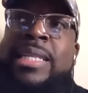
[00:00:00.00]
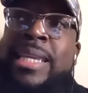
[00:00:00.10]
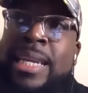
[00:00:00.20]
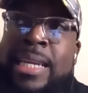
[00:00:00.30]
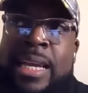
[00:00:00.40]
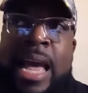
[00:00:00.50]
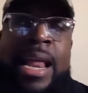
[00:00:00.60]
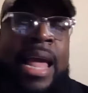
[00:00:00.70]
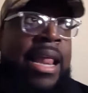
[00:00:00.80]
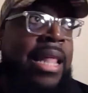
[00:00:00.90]
At the
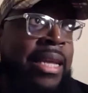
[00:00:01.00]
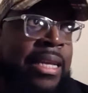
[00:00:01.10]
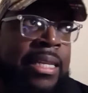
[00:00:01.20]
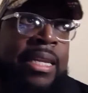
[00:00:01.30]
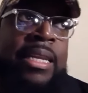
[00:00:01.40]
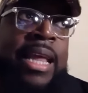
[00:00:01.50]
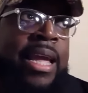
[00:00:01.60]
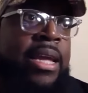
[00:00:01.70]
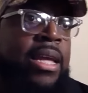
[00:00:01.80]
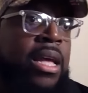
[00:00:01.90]
at, at the end of the
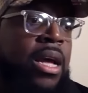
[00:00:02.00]
day,